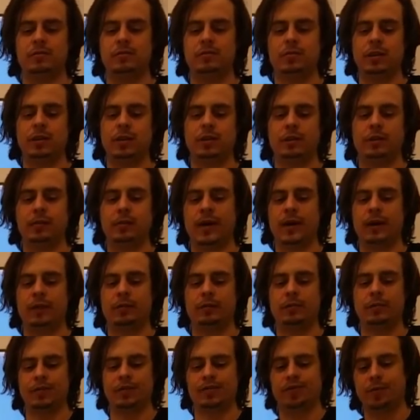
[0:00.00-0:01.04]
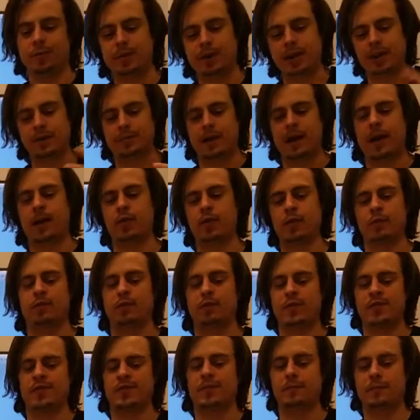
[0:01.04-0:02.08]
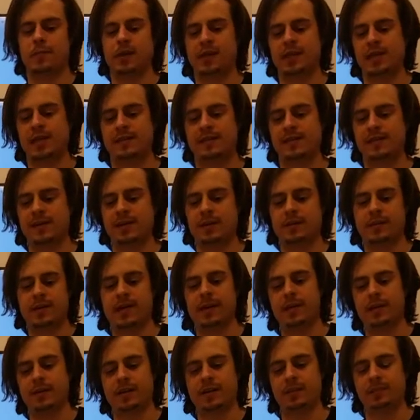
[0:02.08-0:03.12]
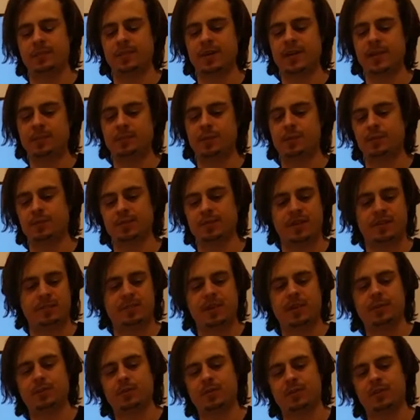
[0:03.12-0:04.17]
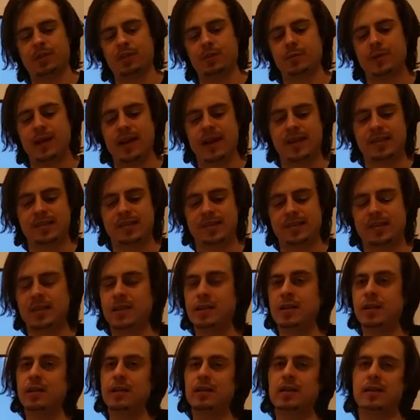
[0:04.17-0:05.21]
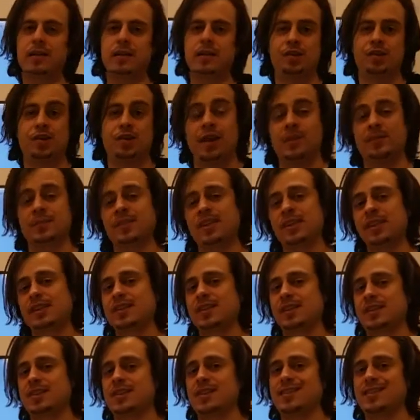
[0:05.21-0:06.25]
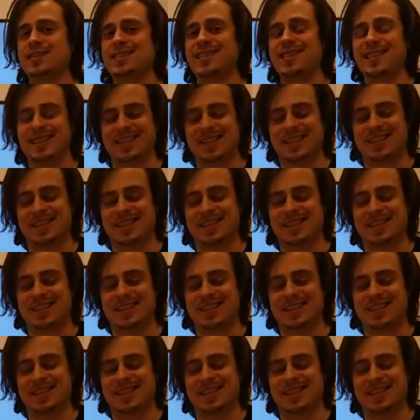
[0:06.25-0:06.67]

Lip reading: about returning the power of printing money to the American people or to the people of the U.S. And Chomsky says that this